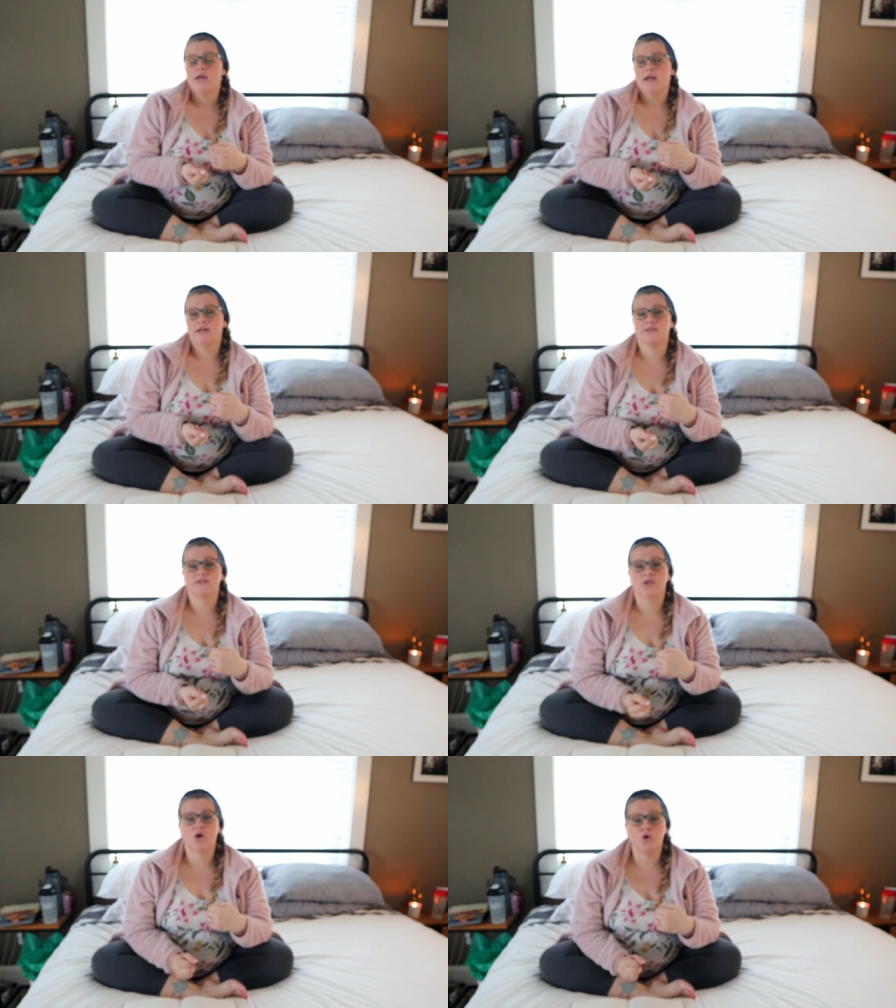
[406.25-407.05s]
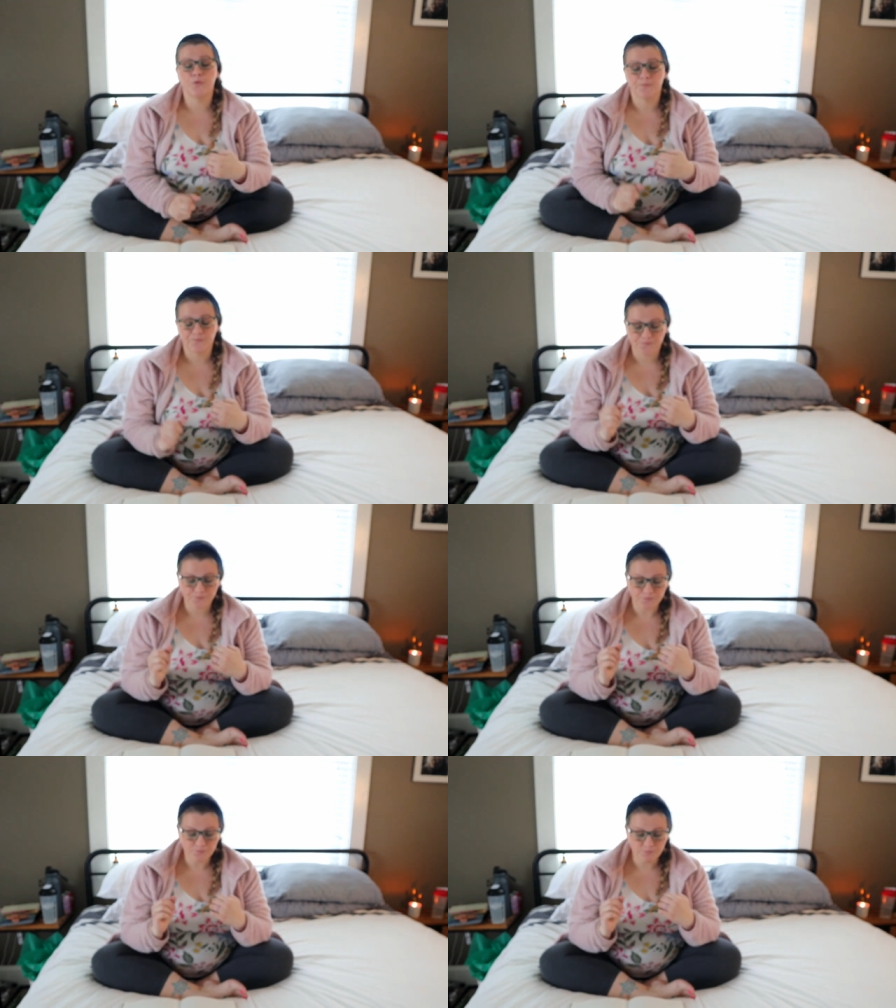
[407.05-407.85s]
And so
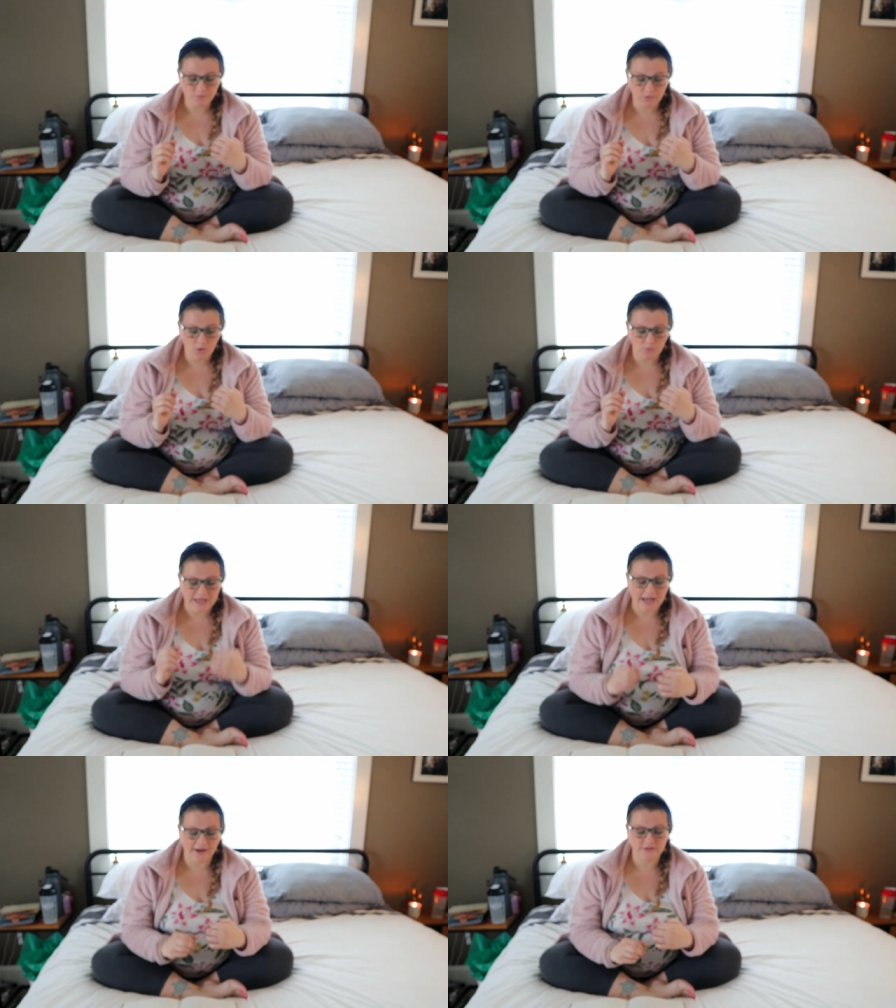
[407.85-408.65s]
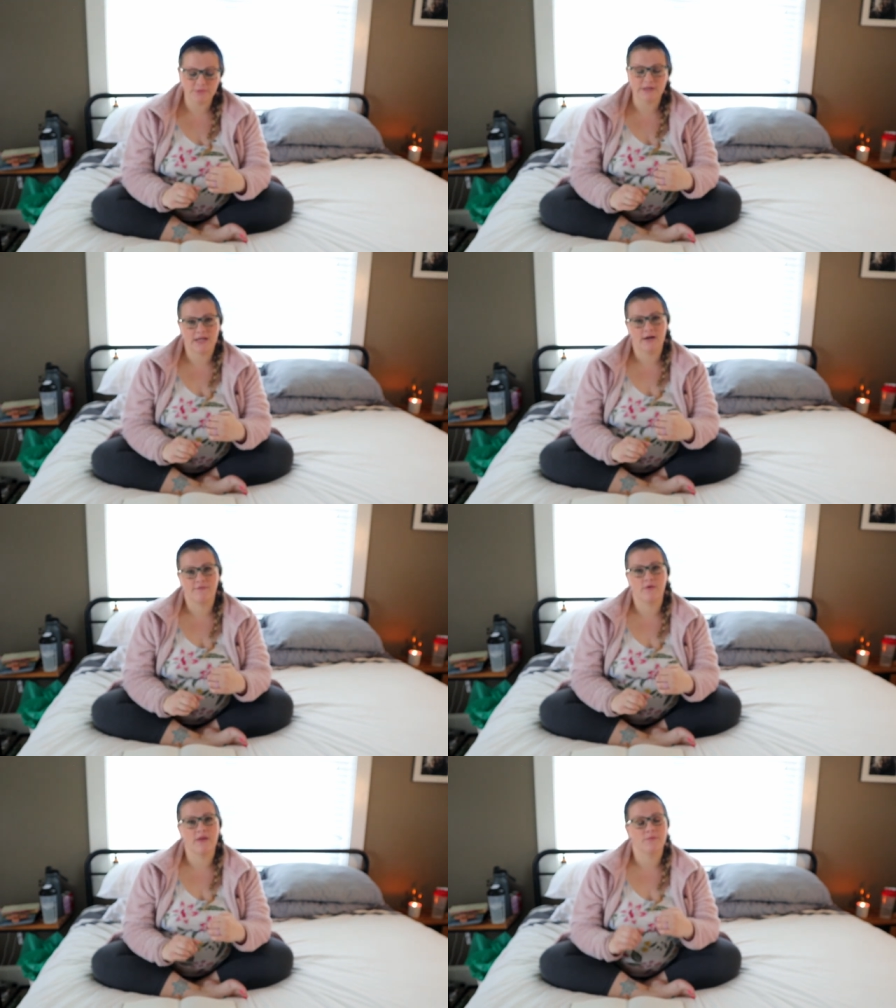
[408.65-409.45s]
we have to be
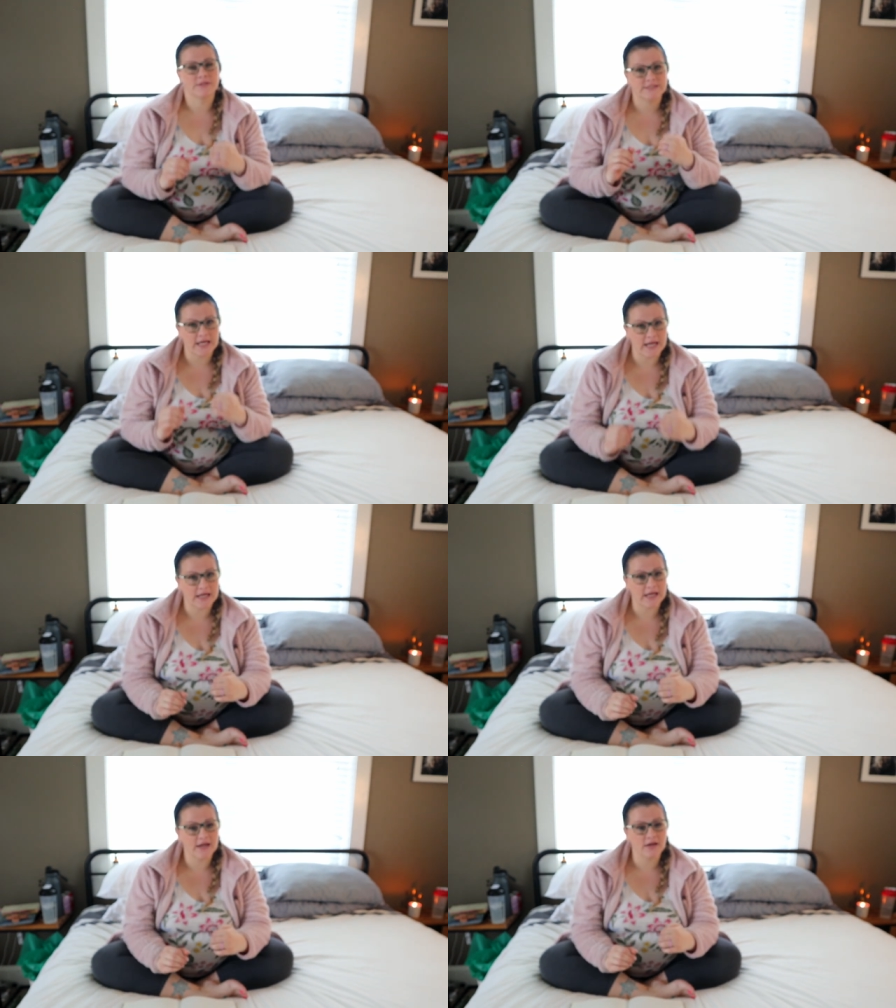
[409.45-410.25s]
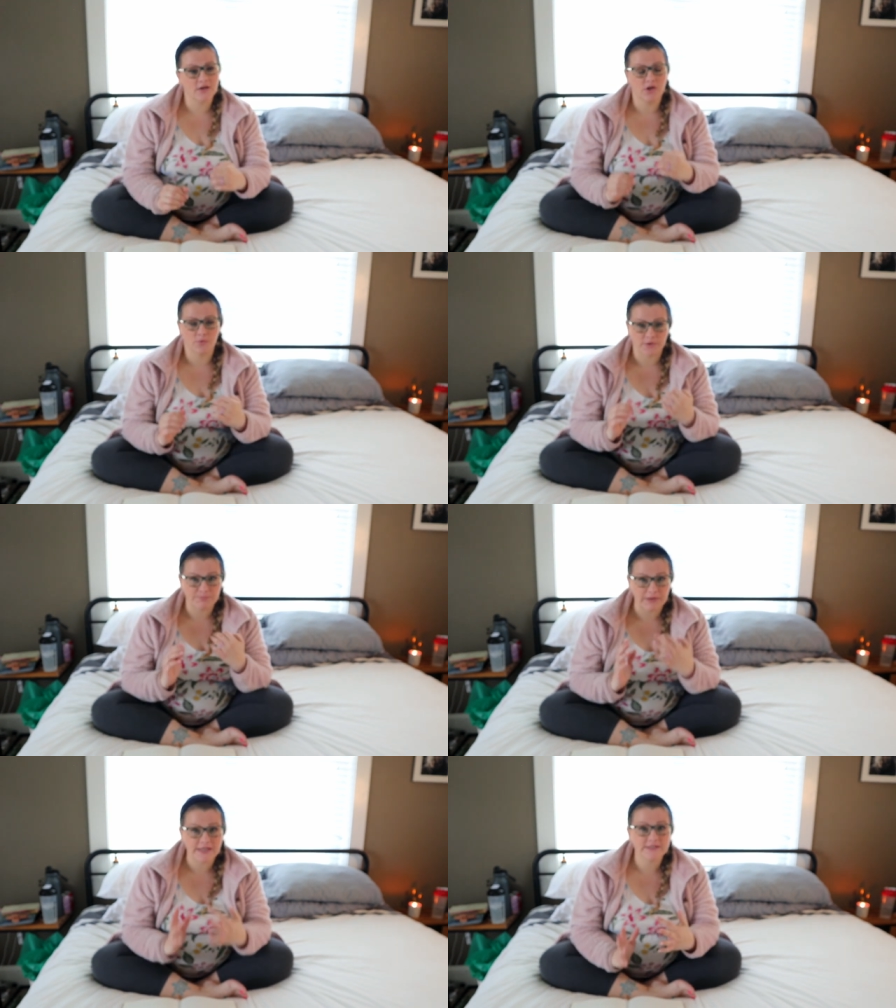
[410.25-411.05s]
careful that we're taking, you know, we're
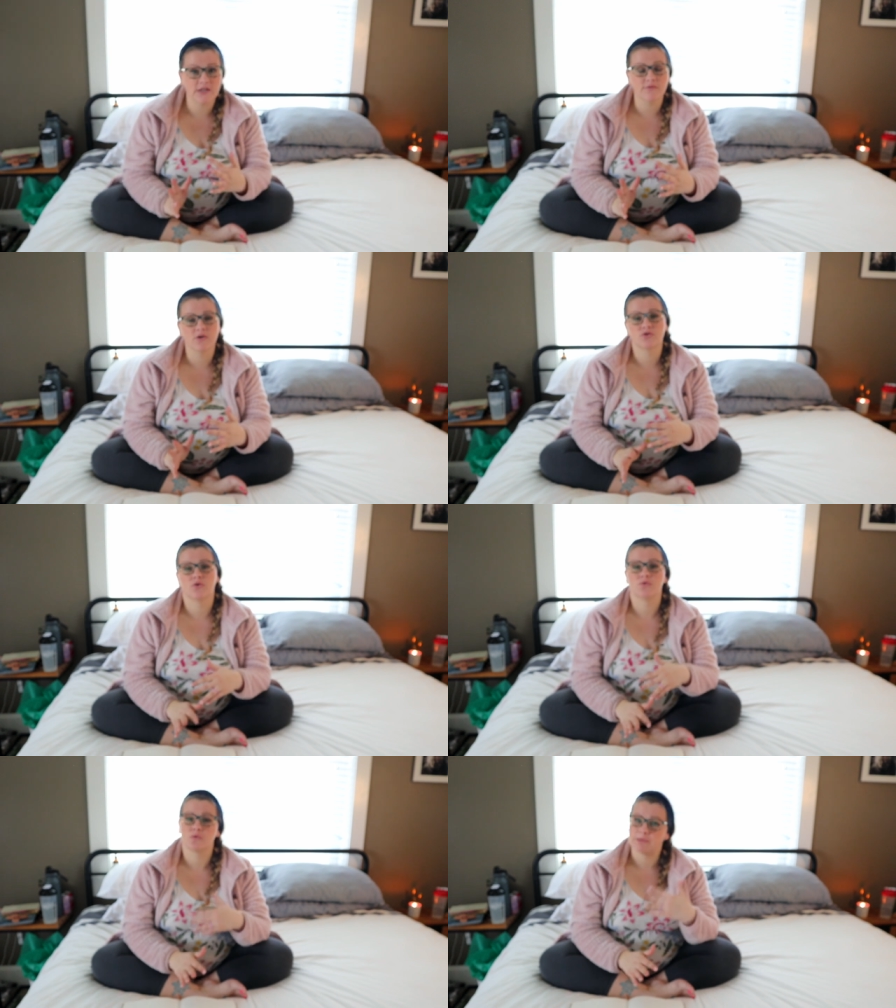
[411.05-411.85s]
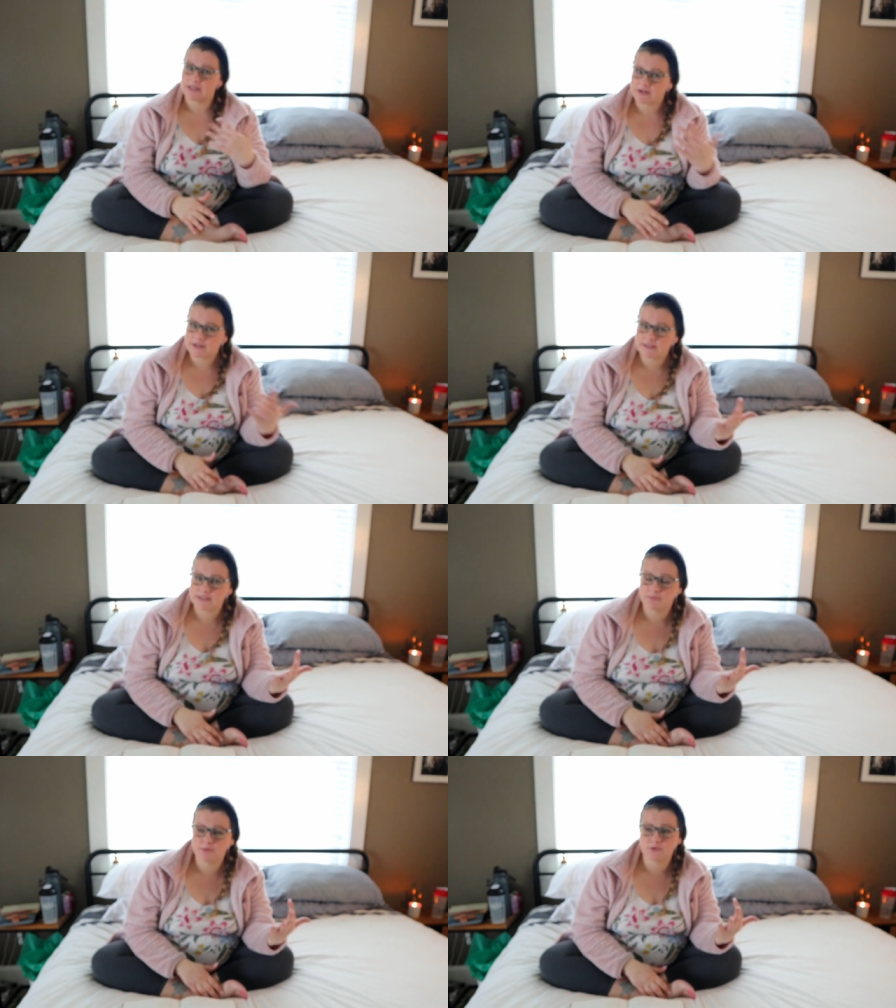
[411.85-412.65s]
being self-controlled, we're being good
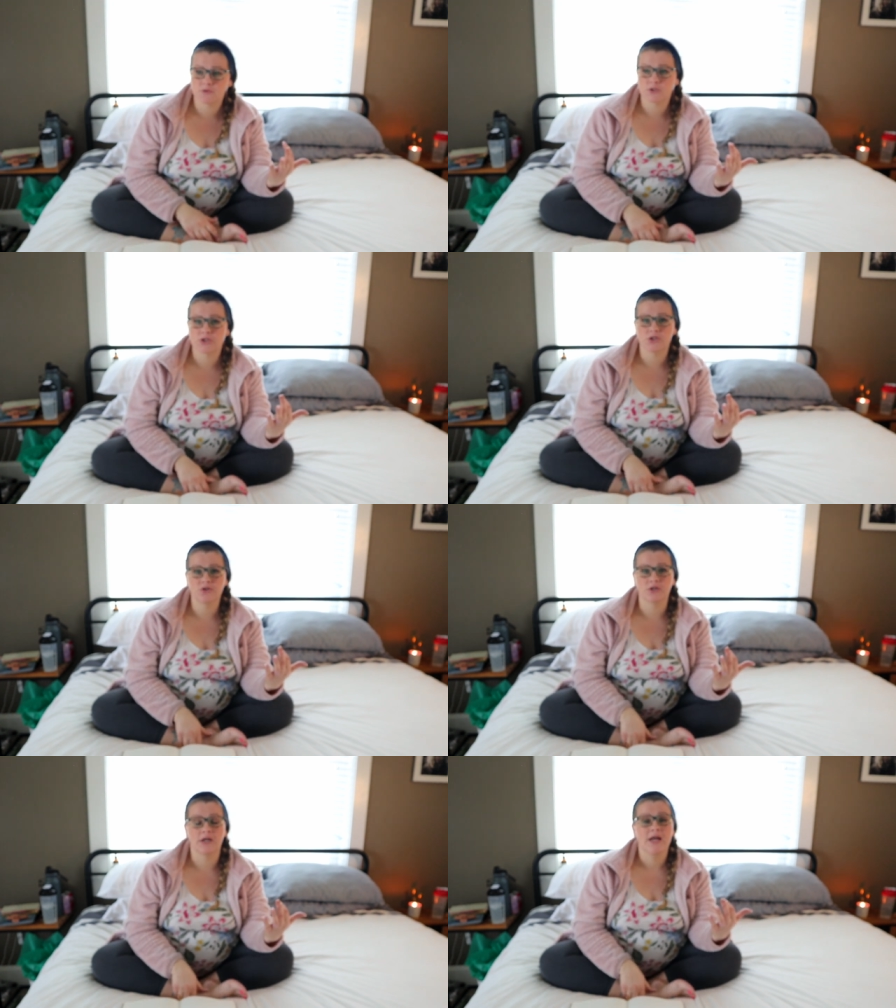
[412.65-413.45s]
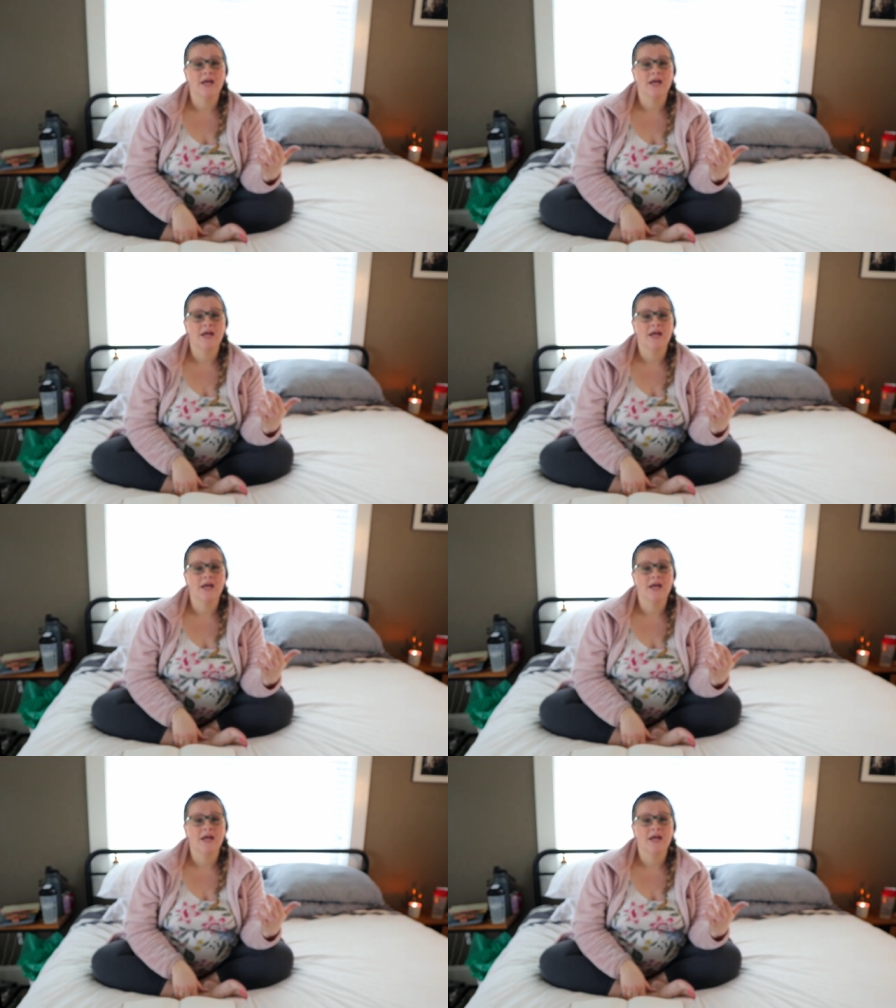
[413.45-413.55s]
examples to our children,